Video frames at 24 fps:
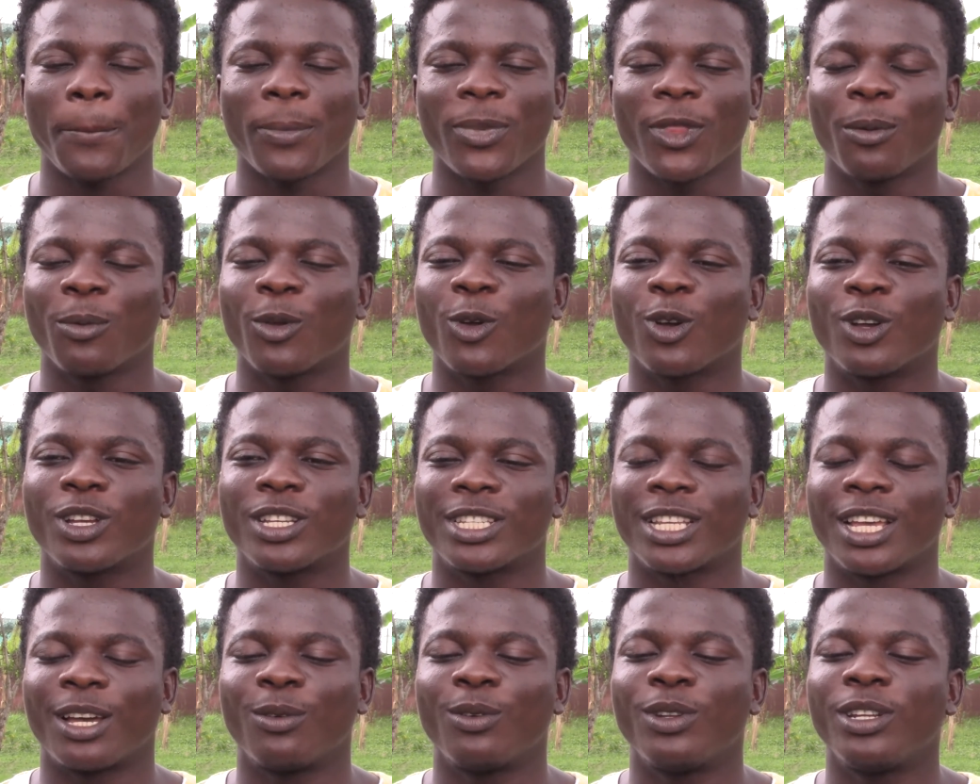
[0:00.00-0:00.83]
because
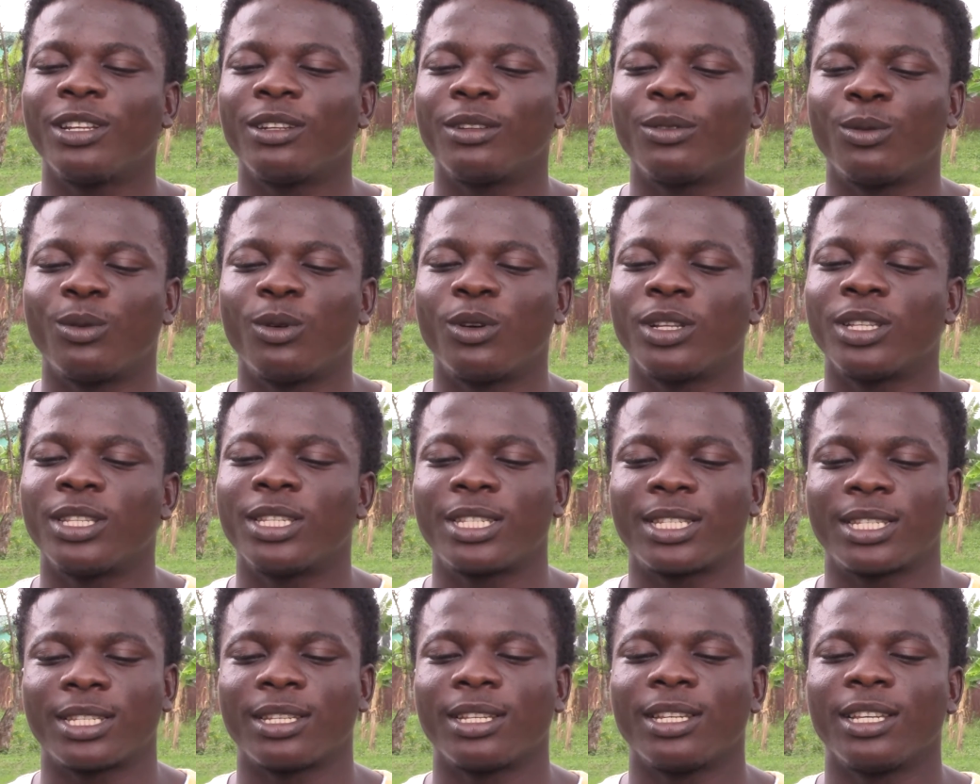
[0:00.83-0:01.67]
I wouldn't
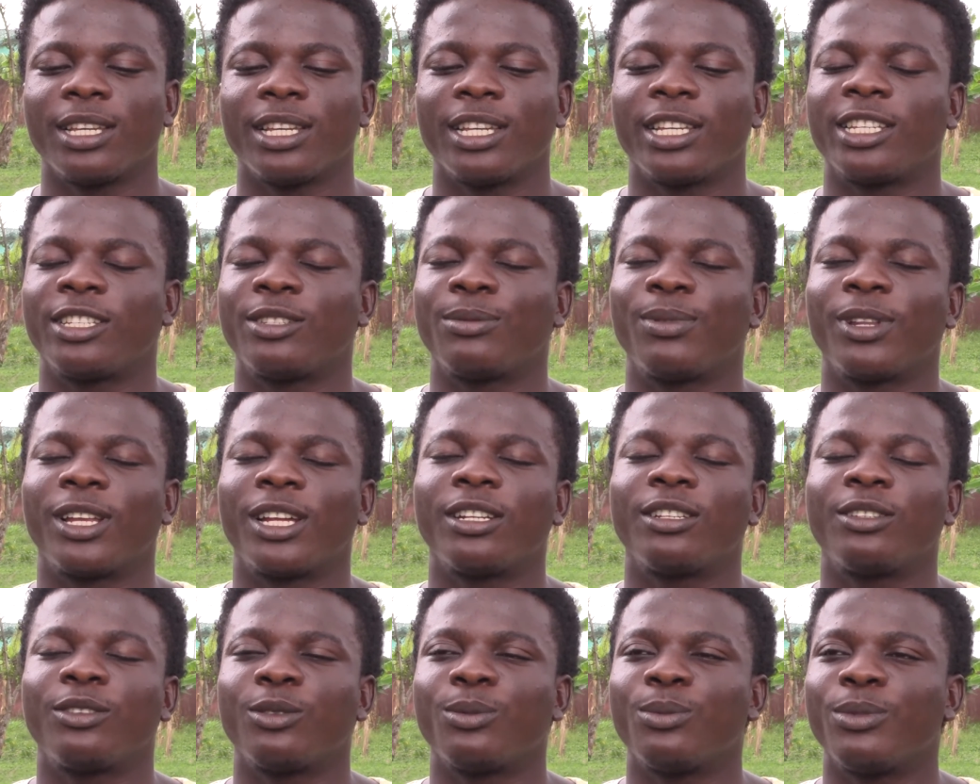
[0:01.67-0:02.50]
want his
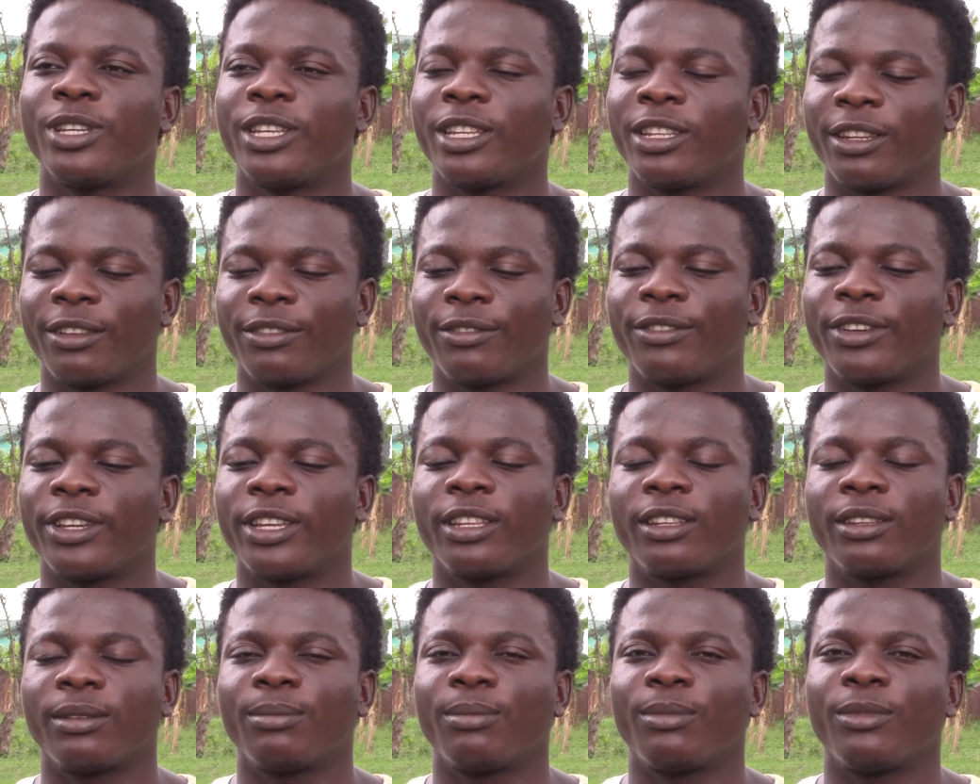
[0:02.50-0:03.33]
blood to be in
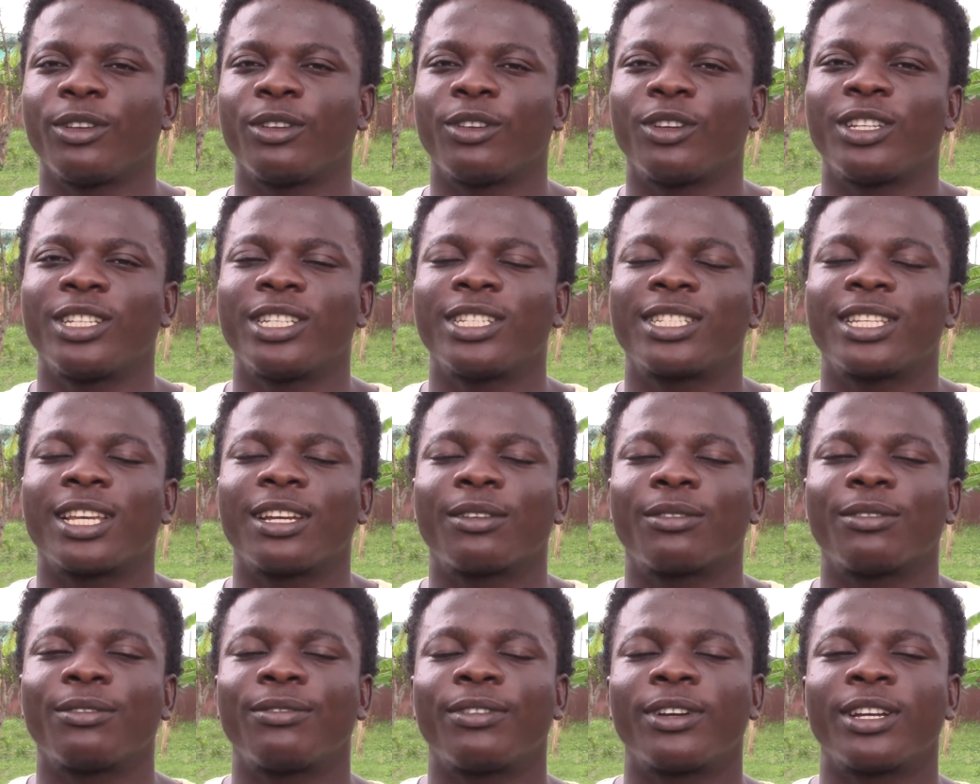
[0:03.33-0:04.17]
vain, because he
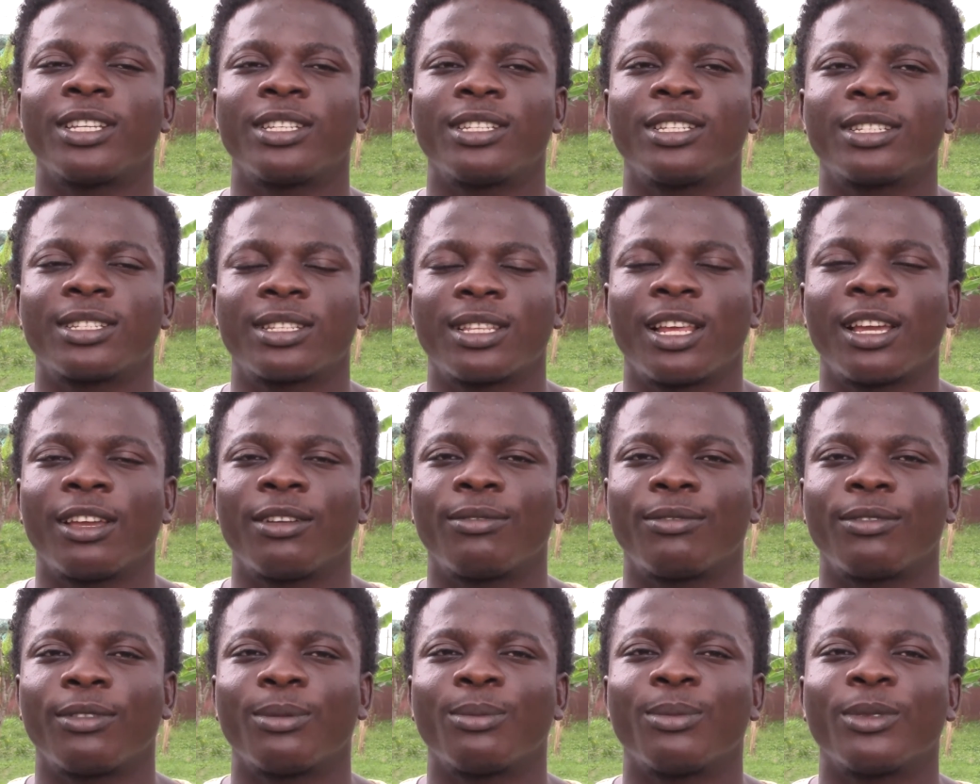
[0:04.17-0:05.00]
sacrificed his life
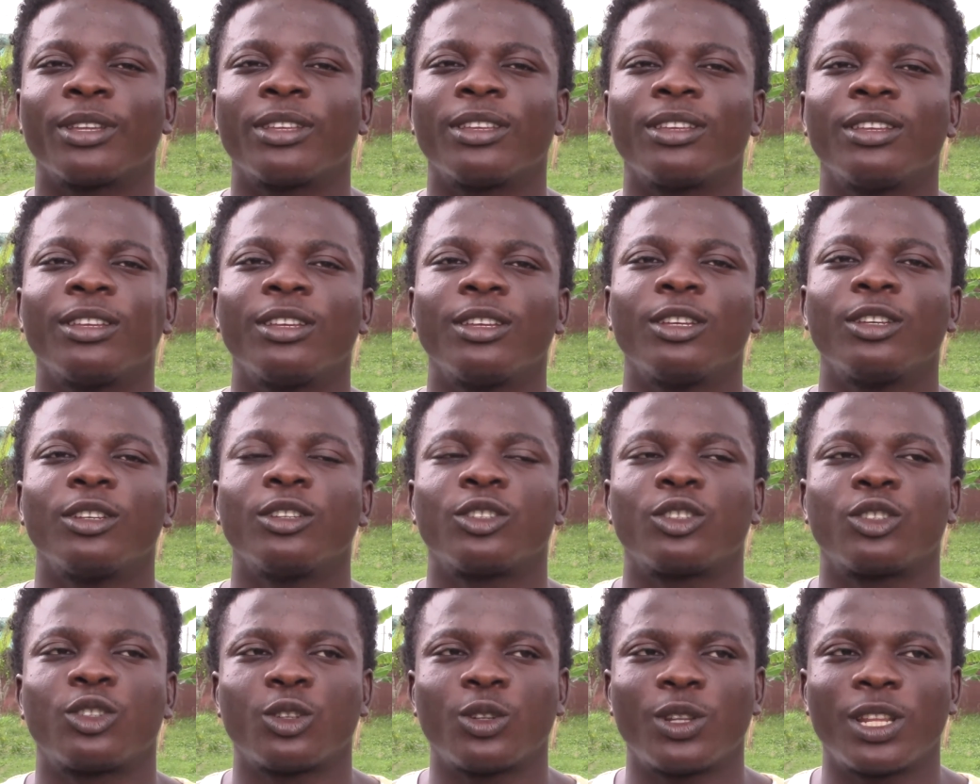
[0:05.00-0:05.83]
for me
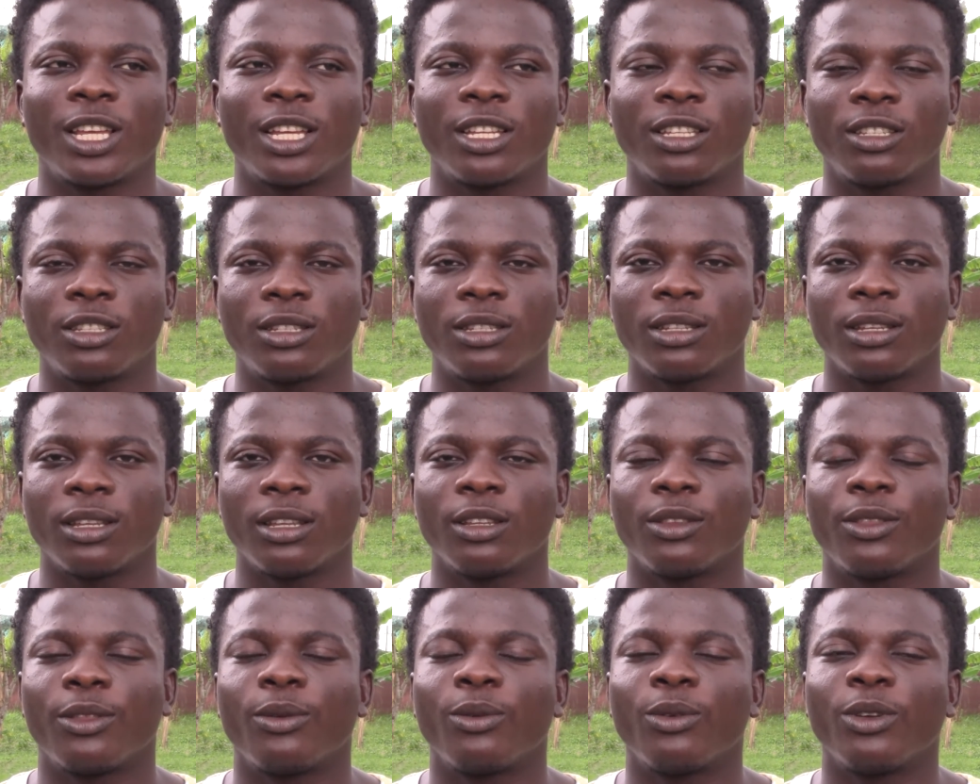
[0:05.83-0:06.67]
so that
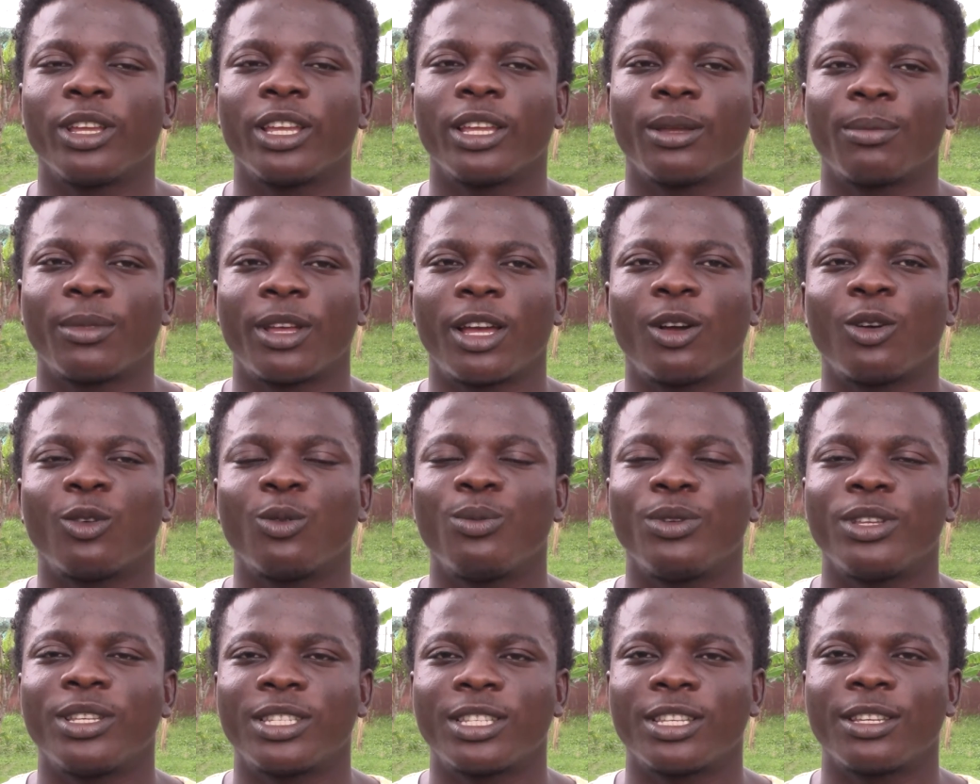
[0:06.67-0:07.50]
through him I will
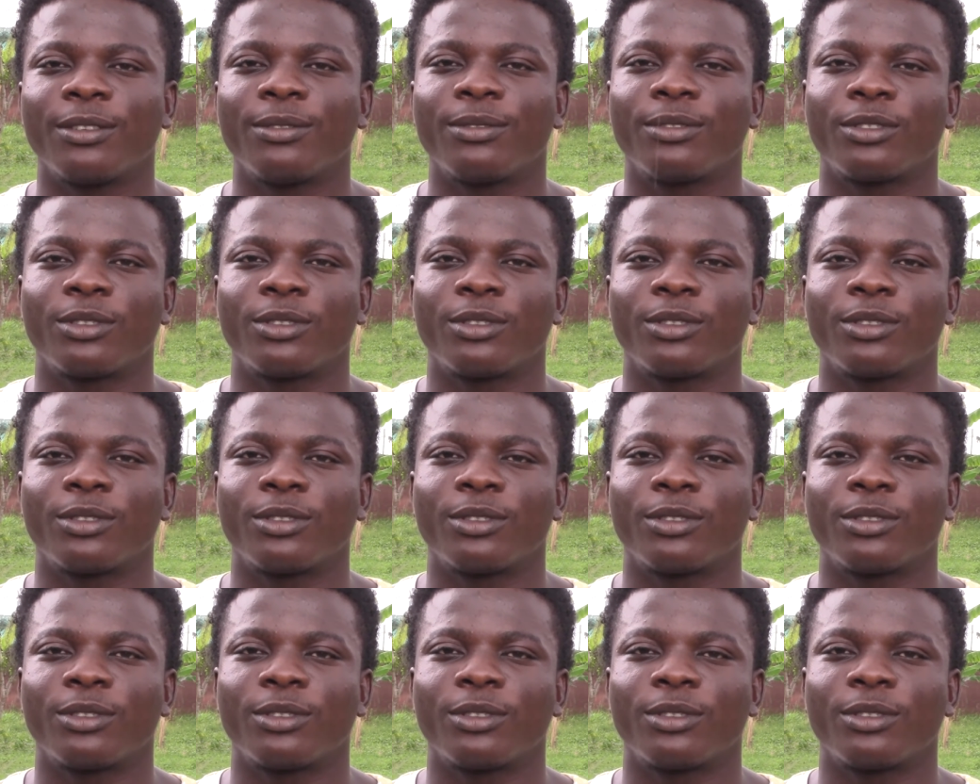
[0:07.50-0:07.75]
be saved.